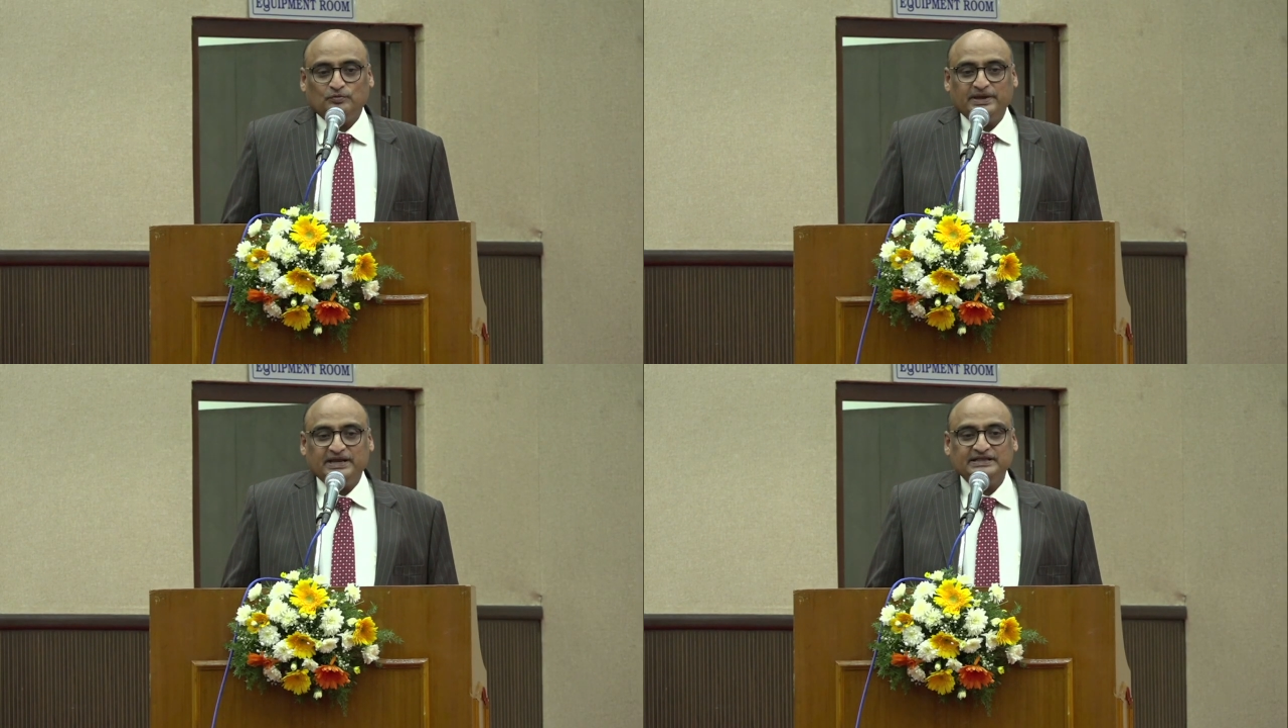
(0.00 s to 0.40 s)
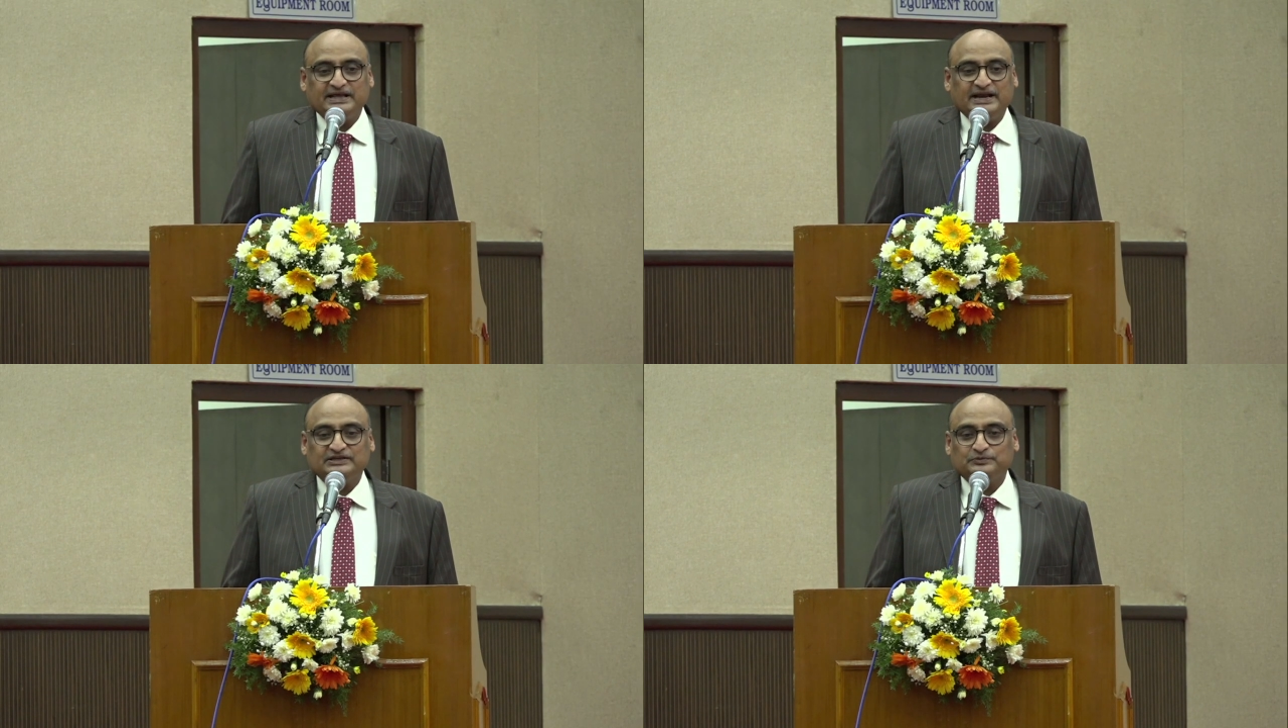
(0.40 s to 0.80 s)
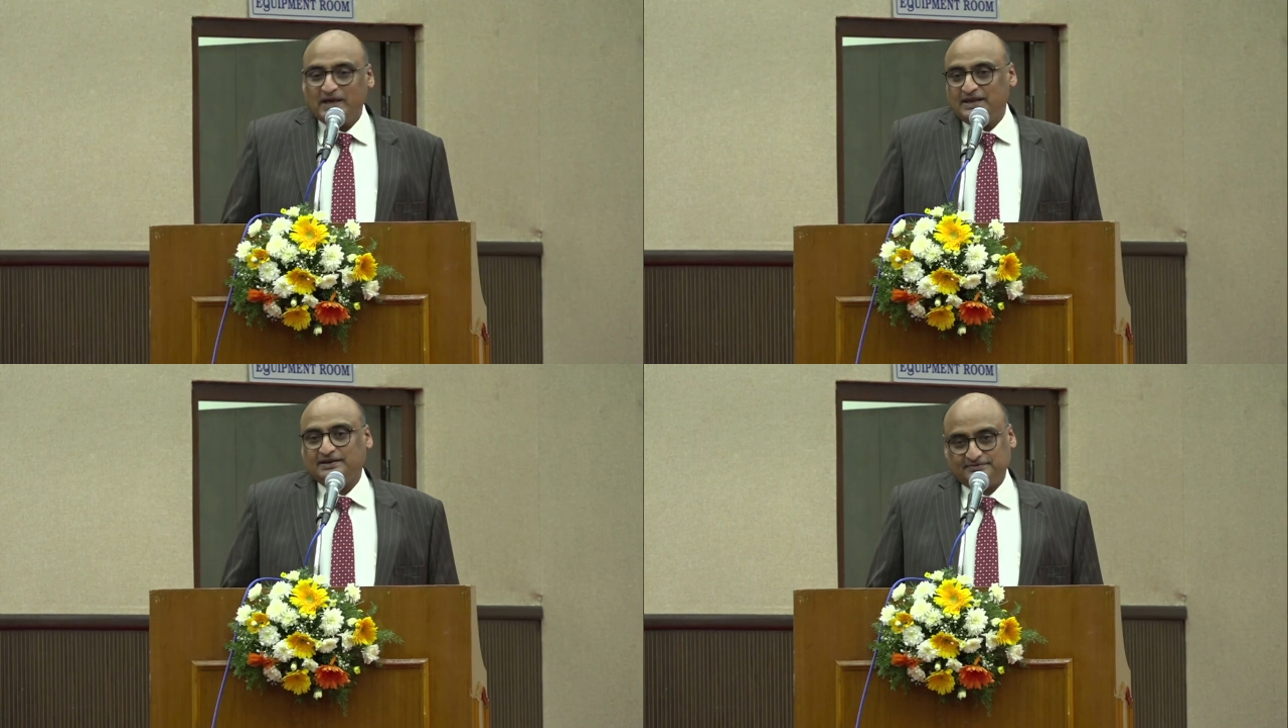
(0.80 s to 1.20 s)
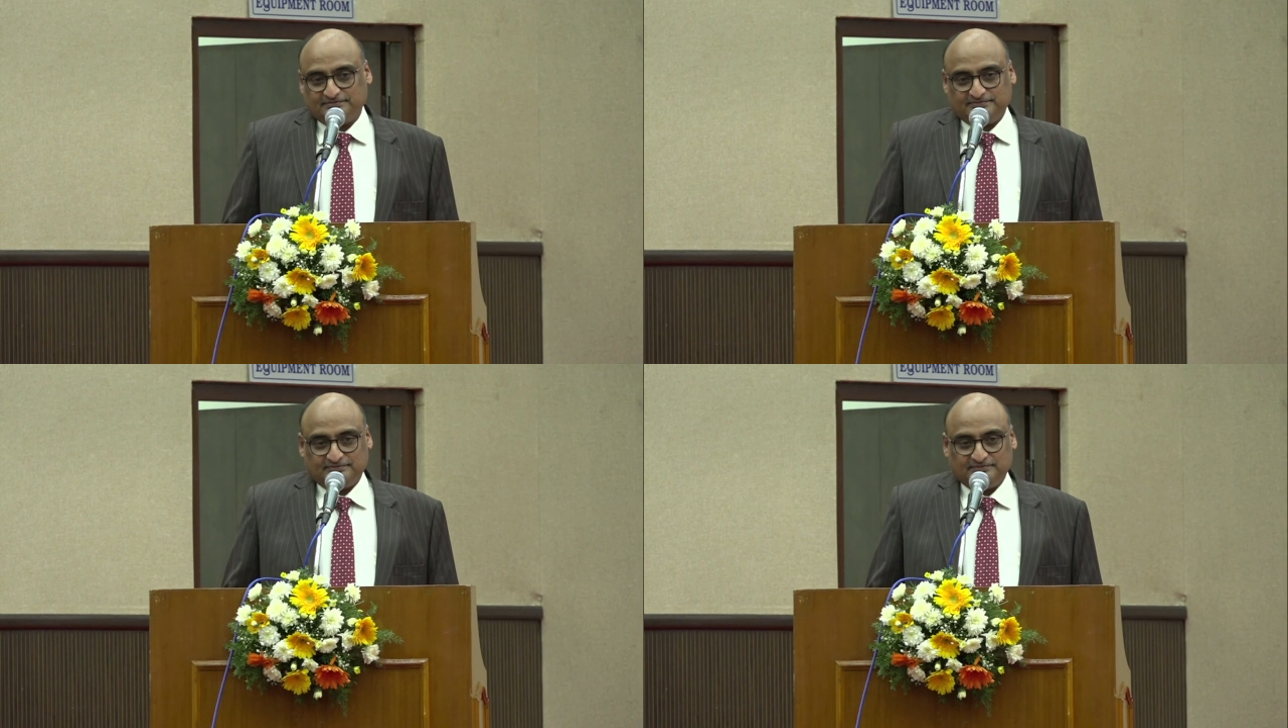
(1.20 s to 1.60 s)
begin the race well.
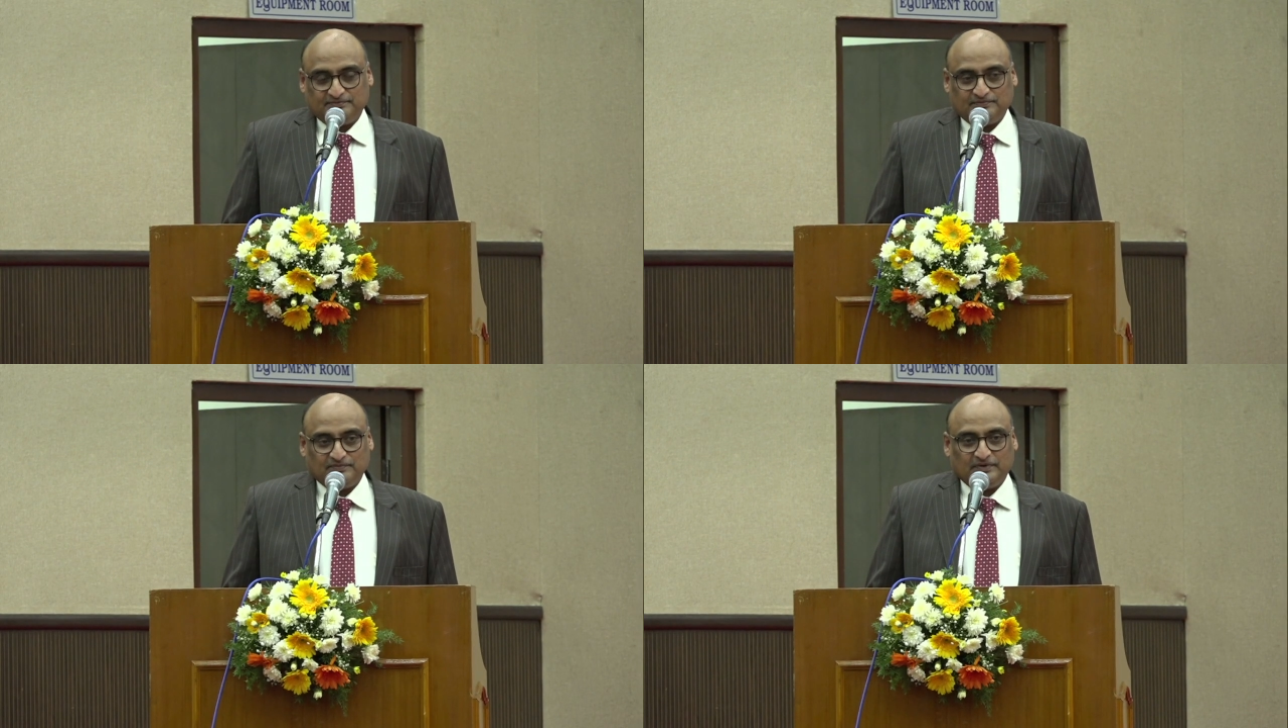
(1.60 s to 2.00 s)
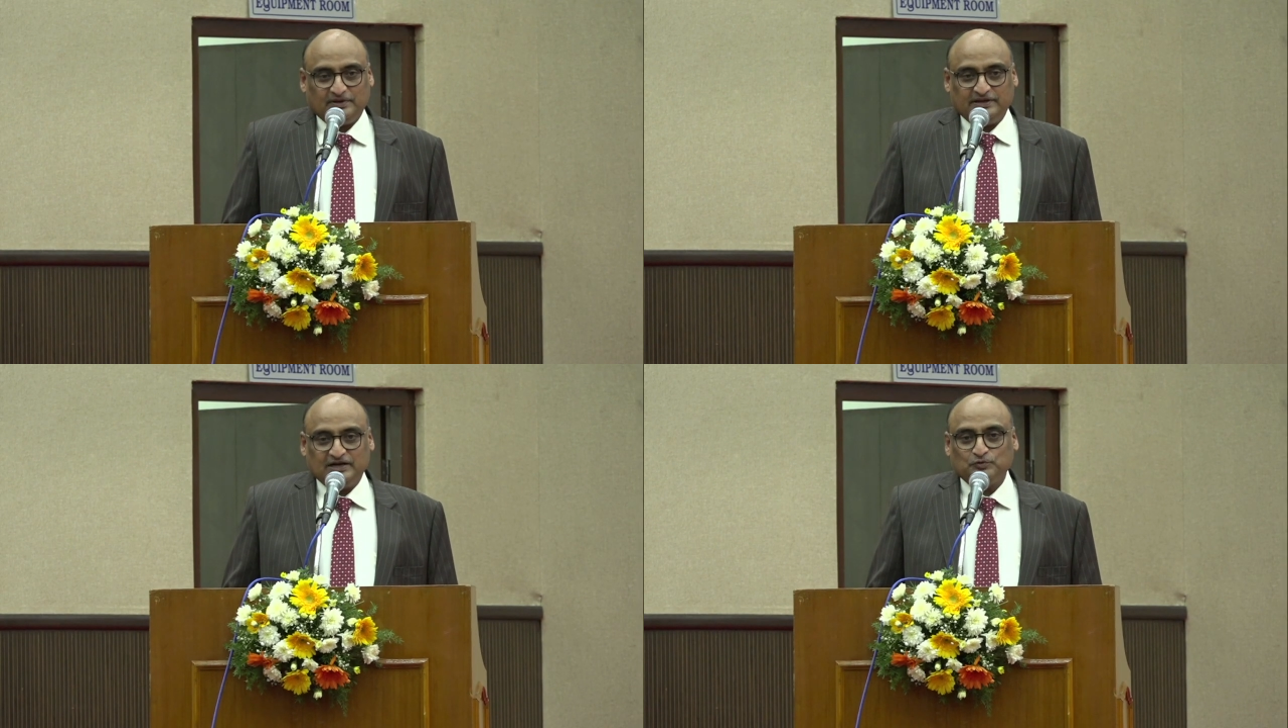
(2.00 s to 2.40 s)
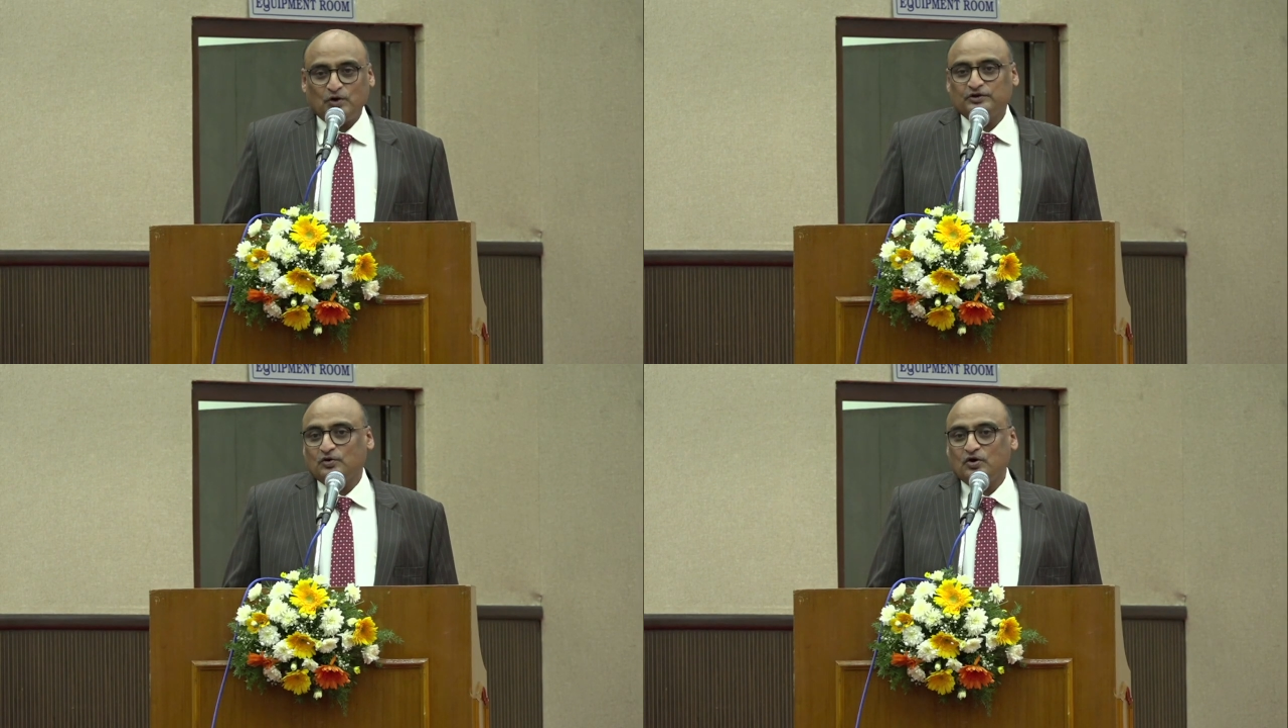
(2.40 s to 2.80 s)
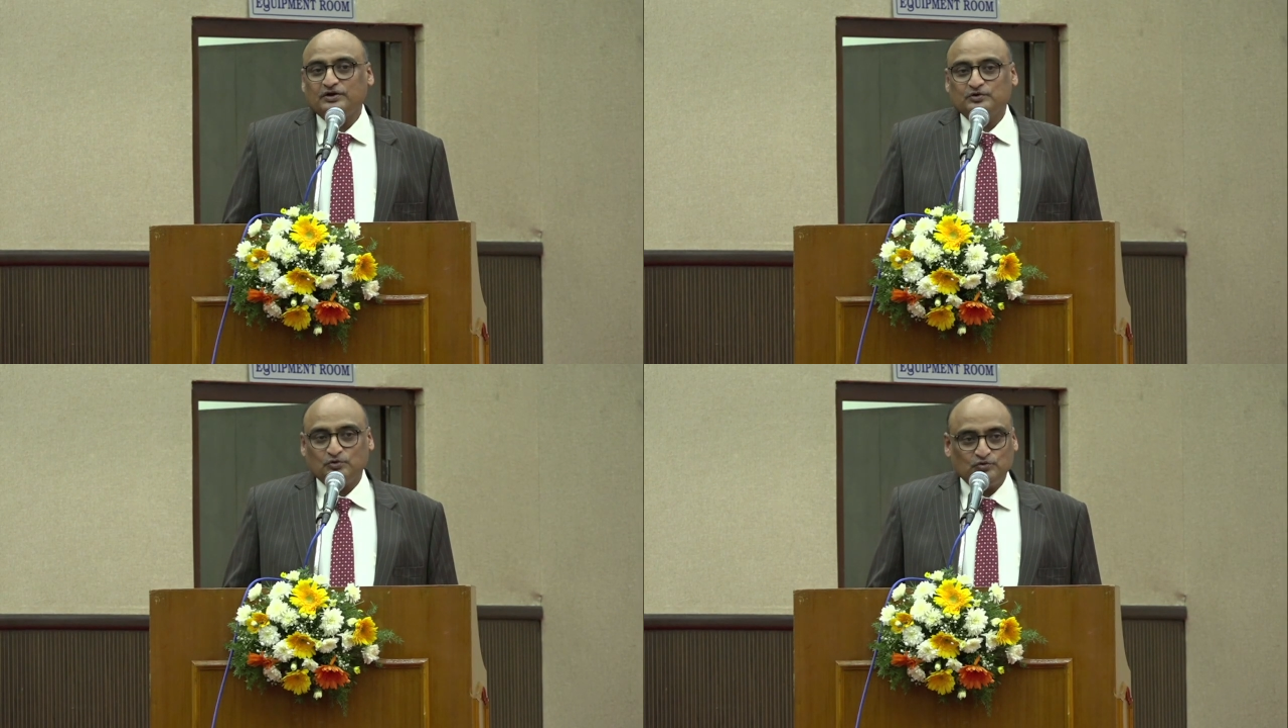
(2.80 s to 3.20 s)
That is what you are
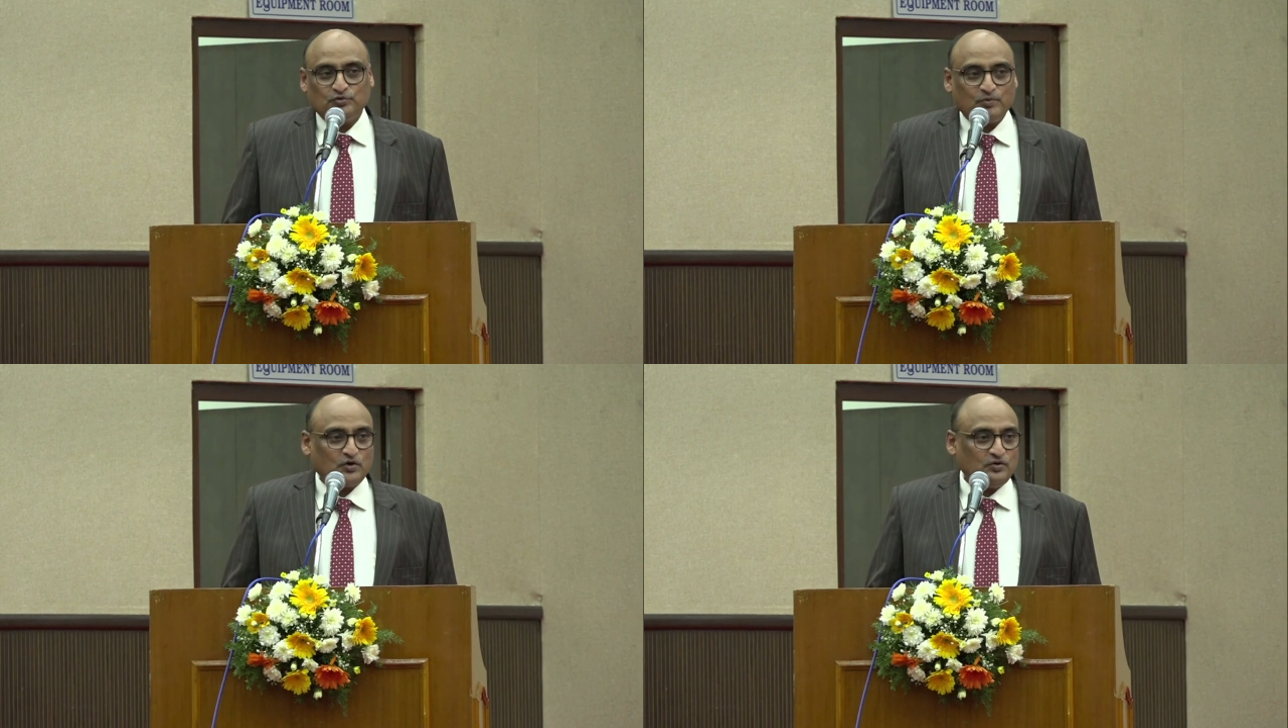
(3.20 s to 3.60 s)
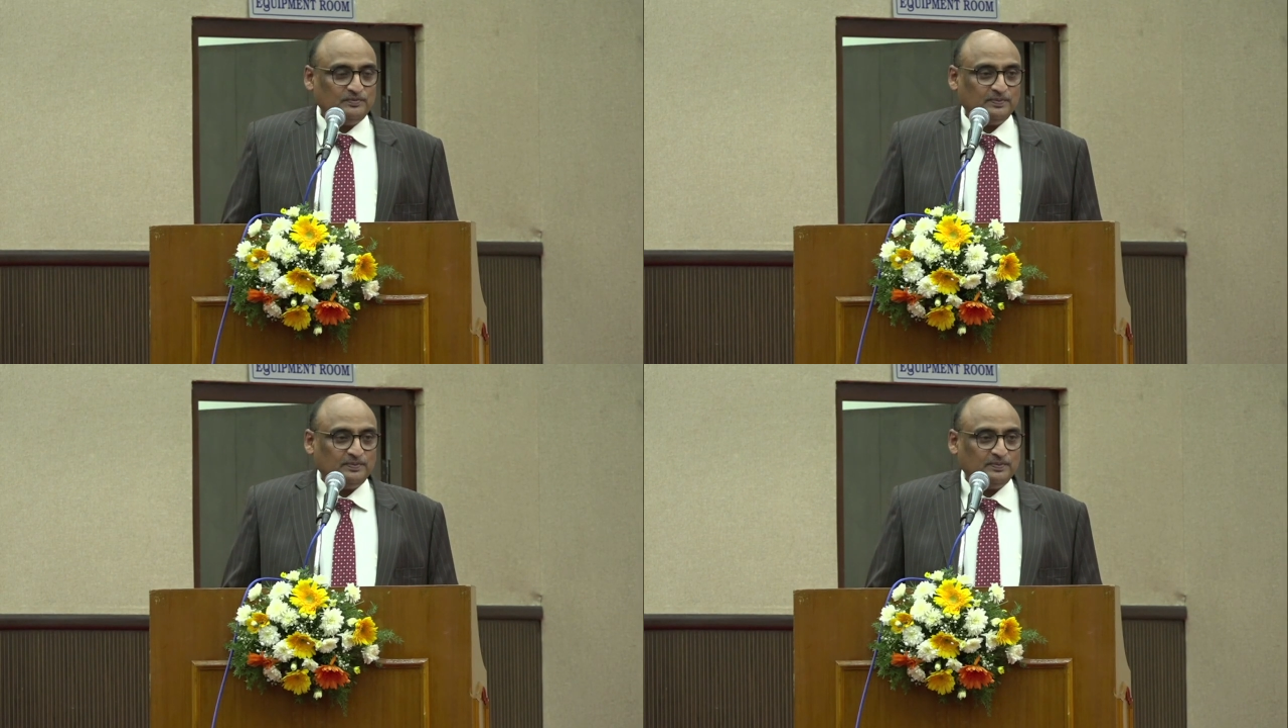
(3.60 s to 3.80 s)
going to do tomorrow.